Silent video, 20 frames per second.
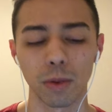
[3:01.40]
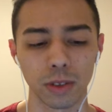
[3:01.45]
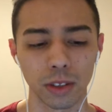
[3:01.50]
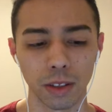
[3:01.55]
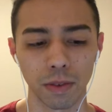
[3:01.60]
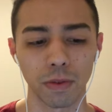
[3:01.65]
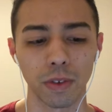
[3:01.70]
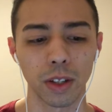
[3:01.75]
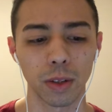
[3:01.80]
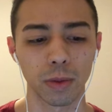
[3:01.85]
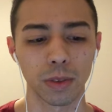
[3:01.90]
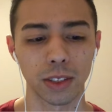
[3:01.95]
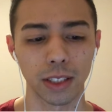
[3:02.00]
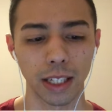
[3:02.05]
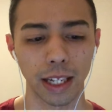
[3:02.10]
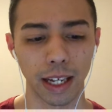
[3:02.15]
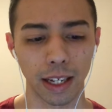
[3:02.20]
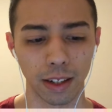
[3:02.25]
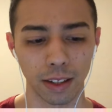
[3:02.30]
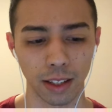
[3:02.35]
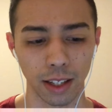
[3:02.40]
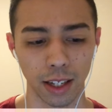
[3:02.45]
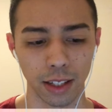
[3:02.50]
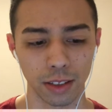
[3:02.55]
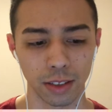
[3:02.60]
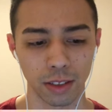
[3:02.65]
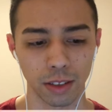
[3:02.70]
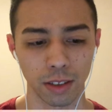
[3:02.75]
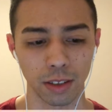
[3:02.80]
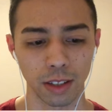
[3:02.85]
was the frequency
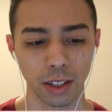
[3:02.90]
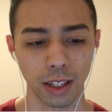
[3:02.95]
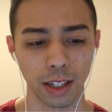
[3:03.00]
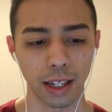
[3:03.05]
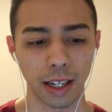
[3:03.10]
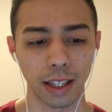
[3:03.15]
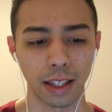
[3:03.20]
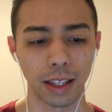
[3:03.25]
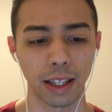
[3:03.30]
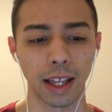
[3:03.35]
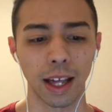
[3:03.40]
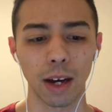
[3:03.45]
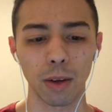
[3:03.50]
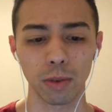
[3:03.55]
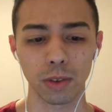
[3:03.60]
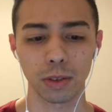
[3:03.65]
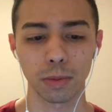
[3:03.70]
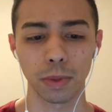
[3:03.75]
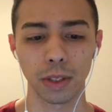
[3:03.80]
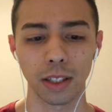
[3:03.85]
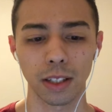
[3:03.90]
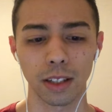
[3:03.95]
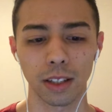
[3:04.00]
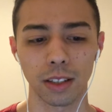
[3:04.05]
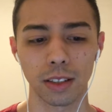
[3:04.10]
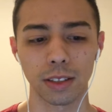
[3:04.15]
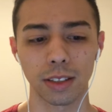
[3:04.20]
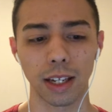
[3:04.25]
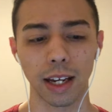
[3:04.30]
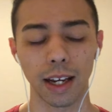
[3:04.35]
analyzer, and that was
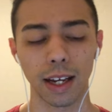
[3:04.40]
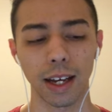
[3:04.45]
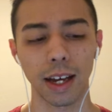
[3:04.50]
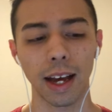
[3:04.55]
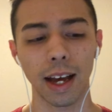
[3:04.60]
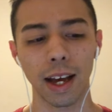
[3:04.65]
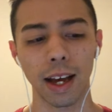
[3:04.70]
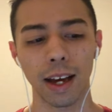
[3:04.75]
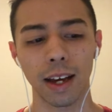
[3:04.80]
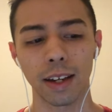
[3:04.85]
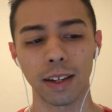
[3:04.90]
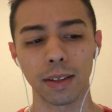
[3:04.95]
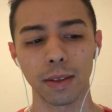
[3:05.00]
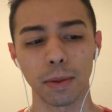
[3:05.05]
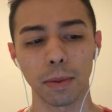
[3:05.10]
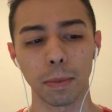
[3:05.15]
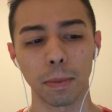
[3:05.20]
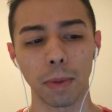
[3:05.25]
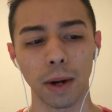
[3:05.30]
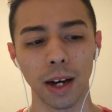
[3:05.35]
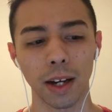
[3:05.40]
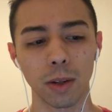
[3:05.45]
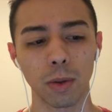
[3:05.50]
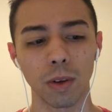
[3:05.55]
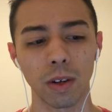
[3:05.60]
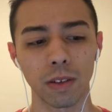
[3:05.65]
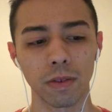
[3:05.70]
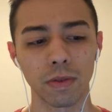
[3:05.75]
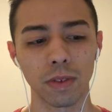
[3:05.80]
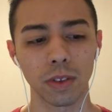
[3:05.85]
because I had
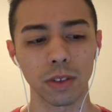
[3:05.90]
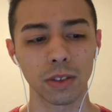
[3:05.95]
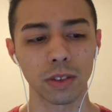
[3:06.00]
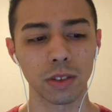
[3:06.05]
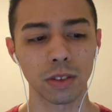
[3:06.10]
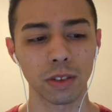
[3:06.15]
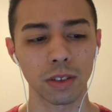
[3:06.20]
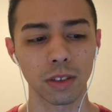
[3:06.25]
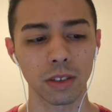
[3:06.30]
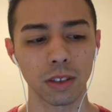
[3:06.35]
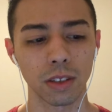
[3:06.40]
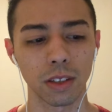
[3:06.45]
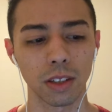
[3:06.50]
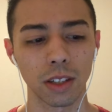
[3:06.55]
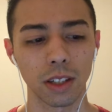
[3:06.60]
biquad filter